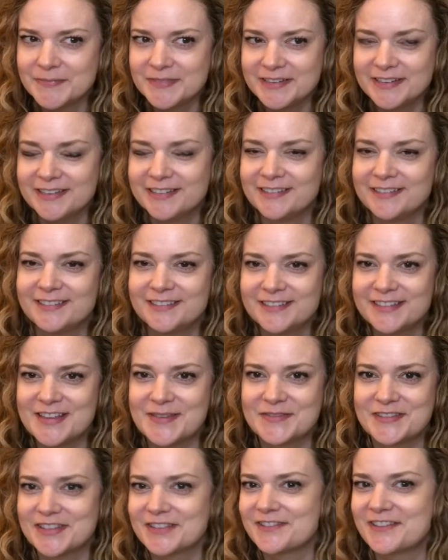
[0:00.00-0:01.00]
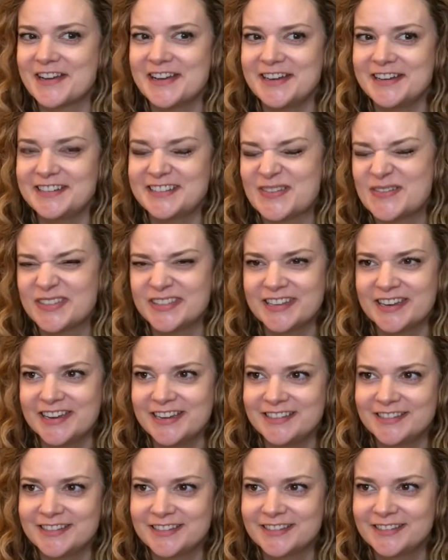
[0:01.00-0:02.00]
in 7th grade, 7th,
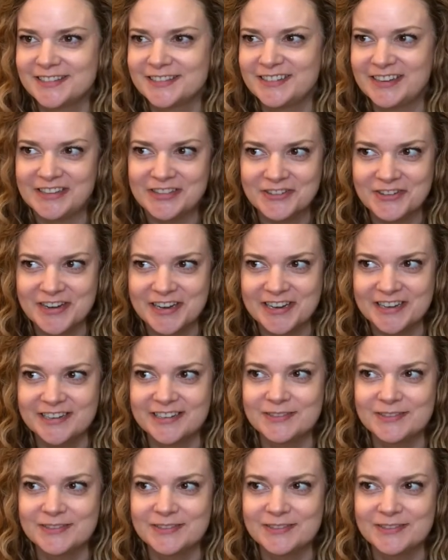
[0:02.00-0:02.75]
8th, 9th grade.